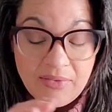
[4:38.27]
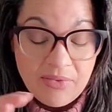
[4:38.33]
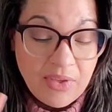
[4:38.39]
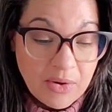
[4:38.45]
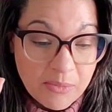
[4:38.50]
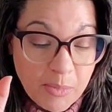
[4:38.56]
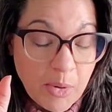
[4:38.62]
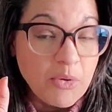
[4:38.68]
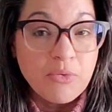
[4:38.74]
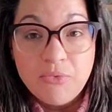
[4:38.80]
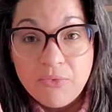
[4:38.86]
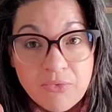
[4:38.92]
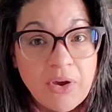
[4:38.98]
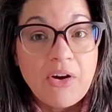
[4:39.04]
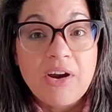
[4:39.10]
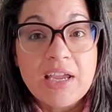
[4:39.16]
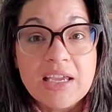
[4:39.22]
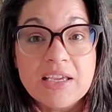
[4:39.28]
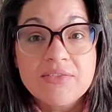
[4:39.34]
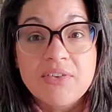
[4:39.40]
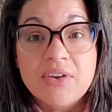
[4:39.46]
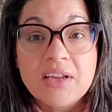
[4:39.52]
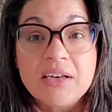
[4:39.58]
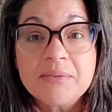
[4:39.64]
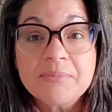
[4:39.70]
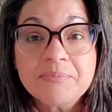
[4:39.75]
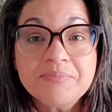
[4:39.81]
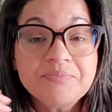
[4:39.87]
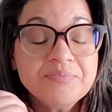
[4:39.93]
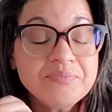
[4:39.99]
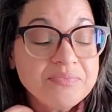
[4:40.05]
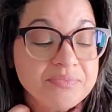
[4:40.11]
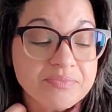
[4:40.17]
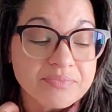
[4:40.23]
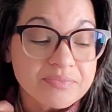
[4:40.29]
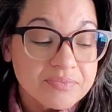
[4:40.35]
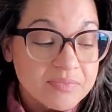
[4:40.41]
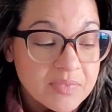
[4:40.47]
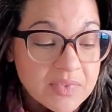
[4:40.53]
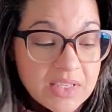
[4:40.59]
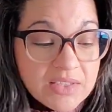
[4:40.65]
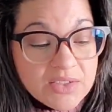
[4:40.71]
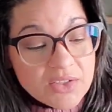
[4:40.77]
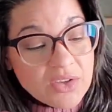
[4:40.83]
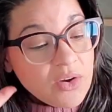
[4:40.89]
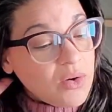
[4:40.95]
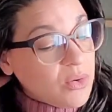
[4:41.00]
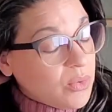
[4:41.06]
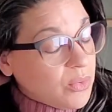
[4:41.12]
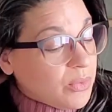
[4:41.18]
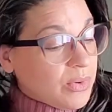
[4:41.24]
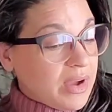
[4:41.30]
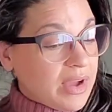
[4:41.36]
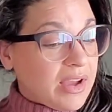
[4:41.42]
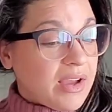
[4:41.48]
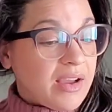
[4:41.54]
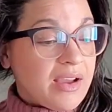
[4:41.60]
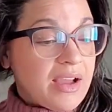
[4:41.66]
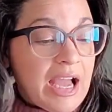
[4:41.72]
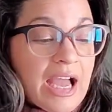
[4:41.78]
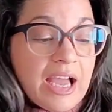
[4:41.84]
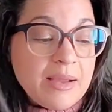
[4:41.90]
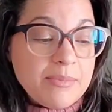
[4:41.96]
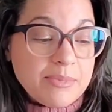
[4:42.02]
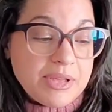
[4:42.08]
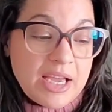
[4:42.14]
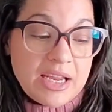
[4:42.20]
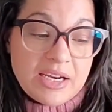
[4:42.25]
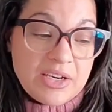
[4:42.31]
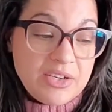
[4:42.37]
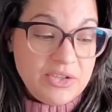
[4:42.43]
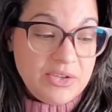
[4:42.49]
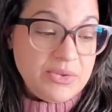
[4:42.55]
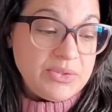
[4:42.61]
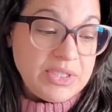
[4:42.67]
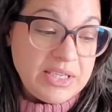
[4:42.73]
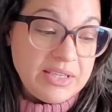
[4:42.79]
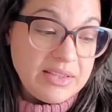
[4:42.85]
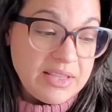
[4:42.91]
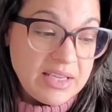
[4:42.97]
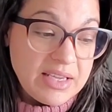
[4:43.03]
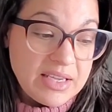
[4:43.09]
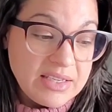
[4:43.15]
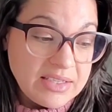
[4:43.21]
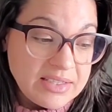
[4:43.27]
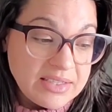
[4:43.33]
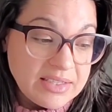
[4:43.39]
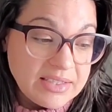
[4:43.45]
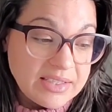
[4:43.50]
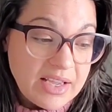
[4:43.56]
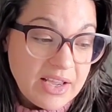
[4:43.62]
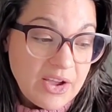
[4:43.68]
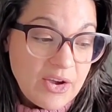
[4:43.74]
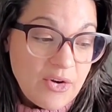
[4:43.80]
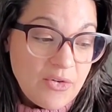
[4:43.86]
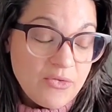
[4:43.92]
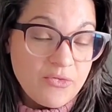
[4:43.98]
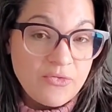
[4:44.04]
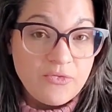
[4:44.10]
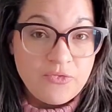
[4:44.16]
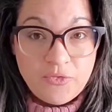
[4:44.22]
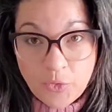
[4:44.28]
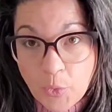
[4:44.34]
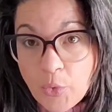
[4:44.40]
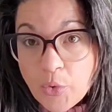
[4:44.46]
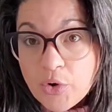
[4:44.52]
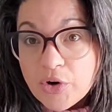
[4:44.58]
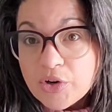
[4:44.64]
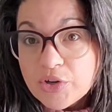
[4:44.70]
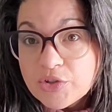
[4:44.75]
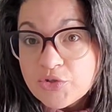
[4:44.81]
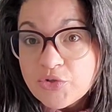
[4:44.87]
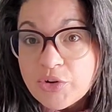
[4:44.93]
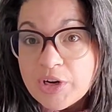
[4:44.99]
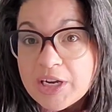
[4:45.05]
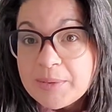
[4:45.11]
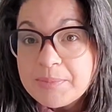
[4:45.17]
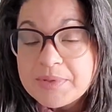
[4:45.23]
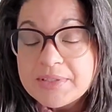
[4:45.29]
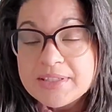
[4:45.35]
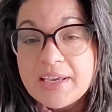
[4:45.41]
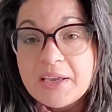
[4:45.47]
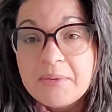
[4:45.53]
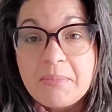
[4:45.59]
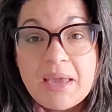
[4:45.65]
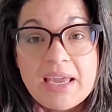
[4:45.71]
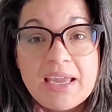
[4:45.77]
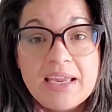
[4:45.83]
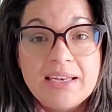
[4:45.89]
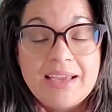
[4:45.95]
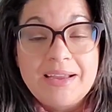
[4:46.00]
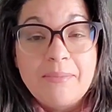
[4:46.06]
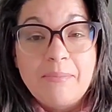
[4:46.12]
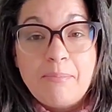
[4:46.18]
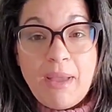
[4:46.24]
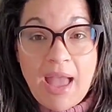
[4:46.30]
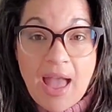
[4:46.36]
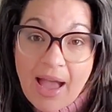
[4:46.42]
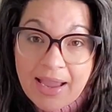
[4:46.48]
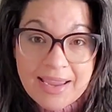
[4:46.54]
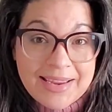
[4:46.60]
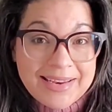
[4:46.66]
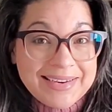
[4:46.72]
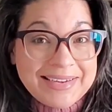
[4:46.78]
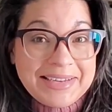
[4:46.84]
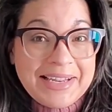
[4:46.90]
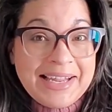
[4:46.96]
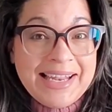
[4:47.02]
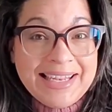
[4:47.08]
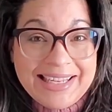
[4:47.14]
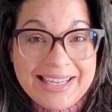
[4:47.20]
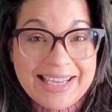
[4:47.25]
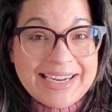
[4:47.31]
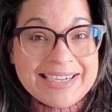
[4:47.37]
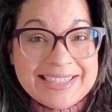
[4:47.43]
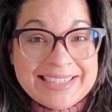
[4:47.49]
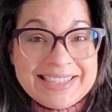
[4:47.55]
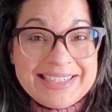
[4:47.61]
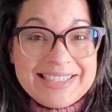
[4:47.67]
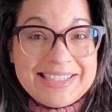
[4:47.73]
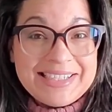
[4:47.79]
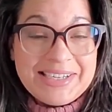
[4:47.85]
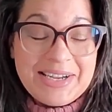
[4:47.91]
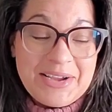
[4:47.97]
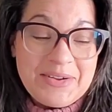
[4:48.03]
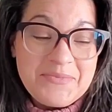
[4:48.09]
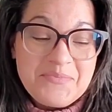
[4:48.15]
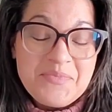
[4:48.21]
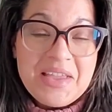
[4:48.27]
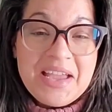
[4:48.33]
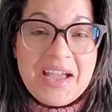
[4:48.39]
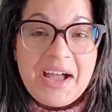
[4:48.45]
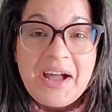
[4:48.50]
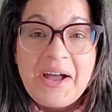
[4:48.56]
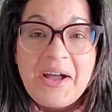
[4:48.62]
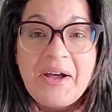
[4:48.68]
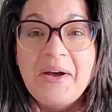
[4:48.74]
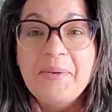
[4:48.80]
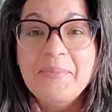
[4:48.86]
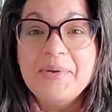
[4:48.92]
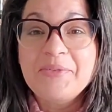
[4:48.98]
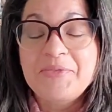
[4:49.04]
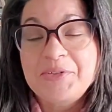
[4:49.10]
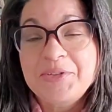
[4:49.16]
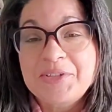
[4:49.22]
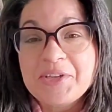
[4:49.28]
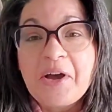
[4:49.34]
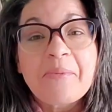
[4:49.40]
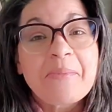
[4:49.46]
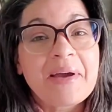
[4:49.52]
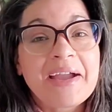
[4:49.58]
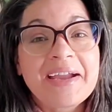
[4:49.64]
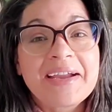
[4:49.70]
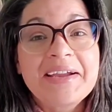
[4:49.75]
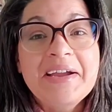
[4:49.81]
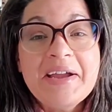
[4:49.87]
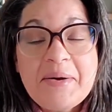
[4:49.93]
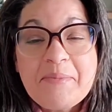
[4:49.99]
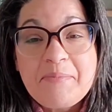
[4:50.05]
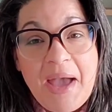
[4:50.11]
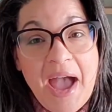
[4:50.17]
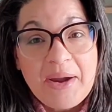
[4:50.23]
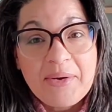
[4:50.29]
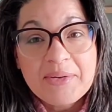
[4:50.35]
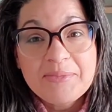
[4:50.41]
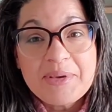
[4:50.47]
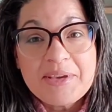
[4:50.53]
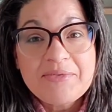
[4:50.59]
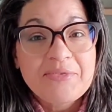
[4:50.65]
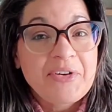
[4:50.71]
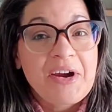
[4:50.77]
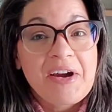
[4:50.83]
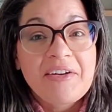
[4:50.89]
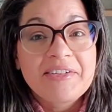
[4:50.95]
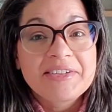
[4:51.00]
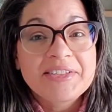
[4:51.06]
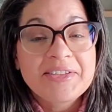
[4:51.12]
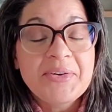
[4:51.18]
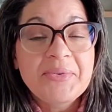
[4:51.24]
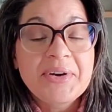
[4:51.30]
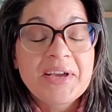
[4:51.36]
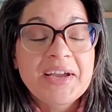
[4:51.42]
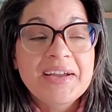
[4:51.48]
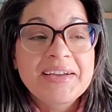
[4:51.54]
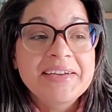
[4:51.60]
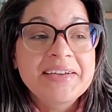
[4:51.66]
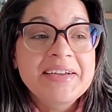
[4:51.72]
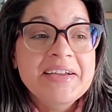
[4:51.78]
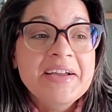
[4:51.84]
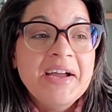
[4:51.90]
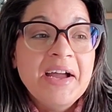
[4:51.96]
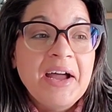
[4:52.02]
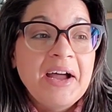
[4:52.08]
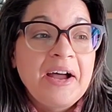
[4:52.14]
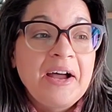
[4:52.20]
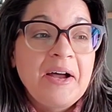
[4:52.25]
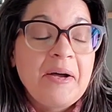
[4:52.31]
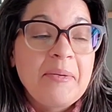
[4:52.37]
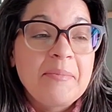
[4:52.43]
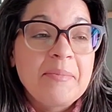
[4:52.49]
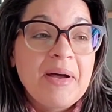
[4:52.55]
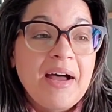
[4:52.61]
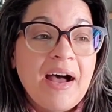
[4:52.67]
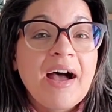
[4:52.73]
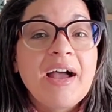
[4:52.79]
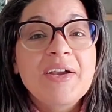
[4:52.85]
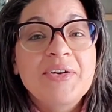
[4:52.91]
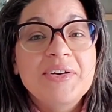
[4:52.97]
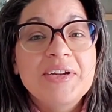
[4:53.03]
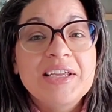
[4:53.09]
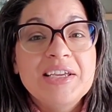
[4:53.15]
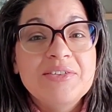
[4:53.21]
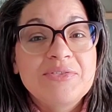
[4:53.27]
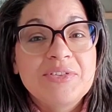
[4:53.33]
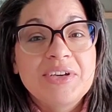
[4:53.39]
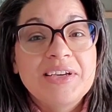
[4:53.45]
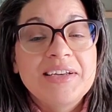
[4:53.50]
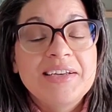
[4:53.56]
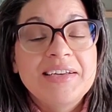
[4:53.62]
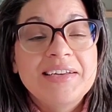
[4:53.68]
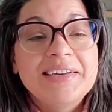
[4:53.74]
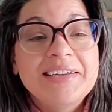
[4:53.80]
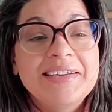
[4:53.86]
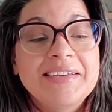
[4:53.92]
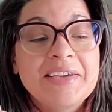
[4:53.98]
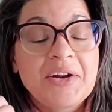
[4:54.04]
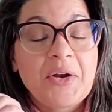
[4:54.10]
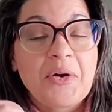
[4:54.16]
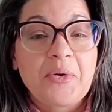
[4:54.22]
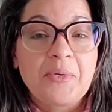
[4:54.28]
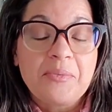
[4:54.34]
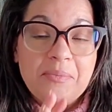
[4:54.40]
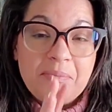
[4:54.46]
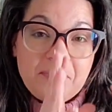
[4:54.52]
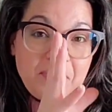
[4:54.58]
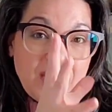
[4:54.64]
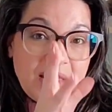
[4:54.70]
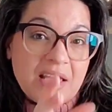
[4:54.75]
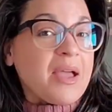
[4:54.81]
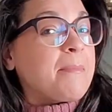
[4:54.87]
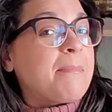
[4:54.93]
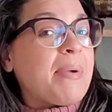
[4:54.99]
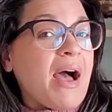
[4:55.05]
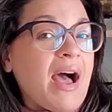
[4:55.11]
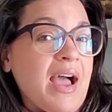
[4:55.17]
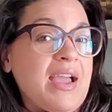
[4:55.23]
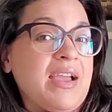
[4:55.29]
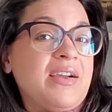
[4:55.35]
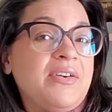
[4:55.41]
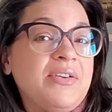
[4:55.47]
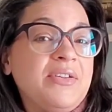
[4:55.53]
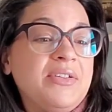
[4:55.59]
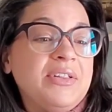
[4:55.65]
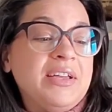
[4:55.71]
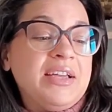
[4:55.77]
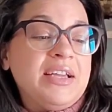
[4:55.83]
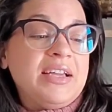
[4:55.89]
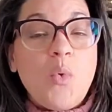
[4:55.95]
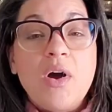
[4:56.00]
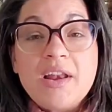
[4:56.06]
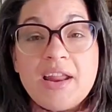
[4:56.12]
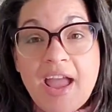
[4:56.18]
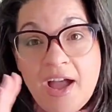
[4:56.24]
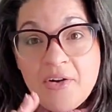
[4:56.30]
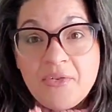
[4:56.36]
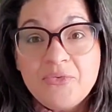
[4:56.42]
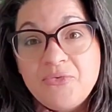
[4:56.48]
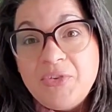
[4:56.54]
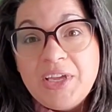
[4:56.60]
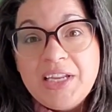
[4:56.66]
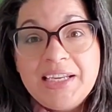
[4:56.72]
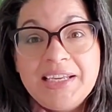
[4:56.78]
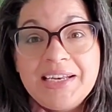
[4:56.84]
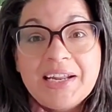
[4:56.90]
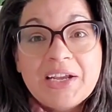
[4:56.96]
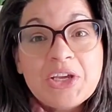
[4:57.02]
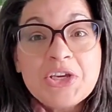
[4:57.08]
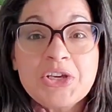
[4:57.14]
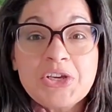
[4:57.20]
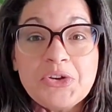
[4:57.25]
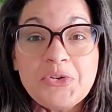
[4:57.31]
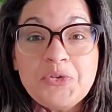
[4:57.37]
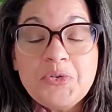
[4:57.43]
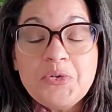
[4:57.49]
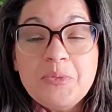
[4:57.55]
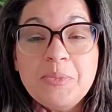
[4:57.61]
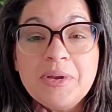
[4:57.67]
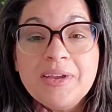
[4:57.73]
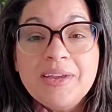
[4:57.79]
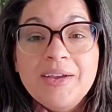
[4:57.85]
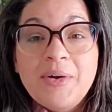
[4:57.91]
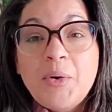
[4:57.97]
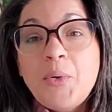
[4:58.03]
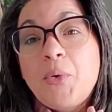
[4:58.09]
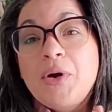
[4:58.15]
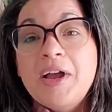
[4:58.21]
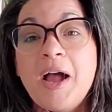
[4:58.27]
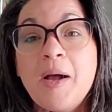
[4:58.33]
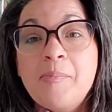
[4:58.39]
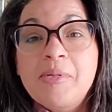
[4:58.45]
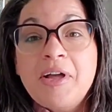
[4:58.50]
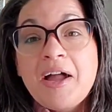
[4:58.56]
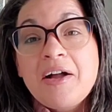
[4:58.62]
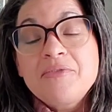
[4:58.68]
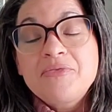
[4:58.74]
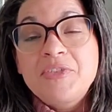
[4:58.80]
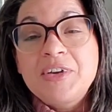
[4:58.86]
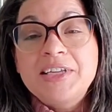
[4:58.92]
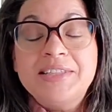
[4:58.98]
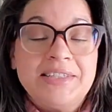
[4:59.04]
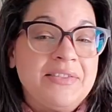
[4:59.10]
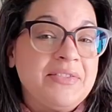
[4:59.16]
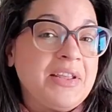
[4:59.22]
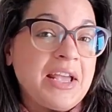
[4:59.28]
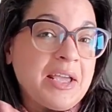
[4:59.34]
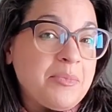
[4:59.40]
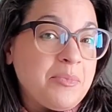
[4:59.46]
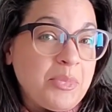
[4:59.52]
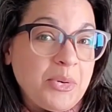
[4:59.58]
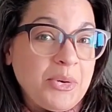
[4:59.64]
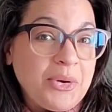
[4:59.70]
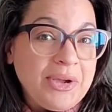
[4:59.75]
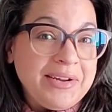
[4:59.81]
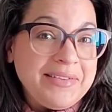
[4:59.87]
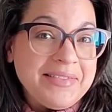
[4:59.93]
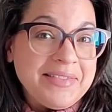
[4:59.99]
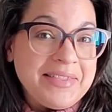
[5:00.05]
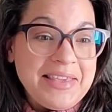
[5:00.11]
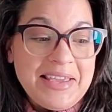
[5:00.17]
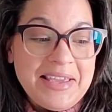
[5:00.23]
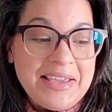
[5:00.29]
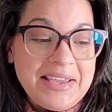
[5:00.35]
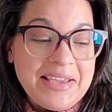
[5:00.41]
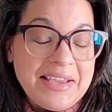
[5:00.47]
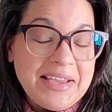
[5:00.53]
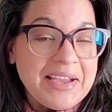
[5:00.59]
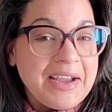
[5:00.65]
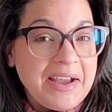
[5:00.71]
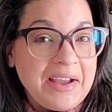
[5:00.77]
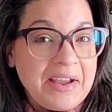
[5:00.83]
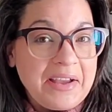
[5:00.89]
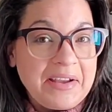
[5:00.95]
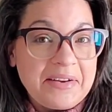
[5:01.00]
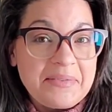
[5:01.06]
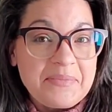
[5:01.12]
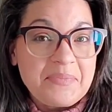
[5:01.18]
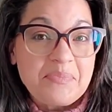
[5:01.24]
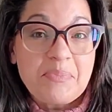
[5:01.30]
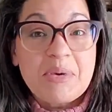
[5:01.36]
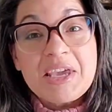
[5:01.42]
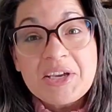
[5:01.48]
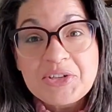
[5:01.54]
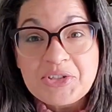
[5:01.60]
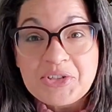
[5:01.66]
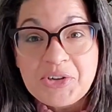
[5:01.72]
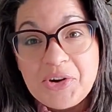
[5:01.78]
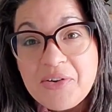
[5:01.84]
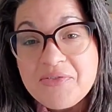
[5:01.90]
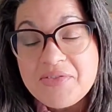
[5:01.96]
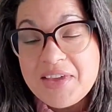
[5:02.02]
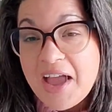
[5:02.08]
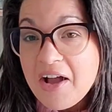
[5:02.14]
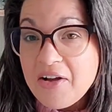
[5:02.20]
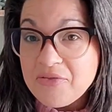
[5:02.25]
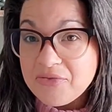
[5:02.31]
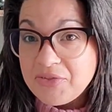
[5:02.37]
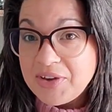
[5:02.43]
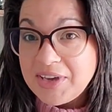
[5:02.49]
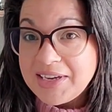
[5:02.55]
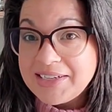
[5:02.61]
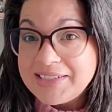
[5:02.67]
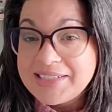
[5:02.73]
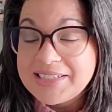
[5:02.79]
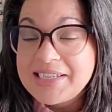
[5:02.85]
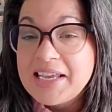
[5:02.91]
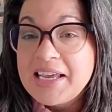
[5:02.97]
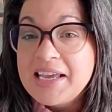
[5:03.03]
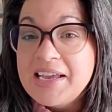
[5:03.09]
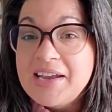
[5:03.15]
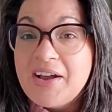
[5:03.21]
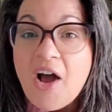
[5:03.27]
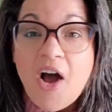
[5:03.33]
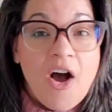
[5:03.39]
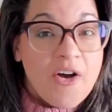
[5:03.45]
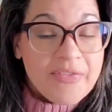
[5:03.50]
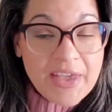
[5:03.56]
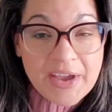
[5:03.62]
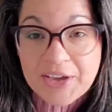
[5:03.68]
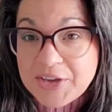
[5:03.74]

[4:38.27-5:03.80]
they're both very even. So uh, I'm planning on using this for trips, like making like a packing list. um, if you saw my pack with me for Arizona, um, I could even, you know, compile one outfit in a cube or a couple outfits, and then I can put the uh, picture of the outfit on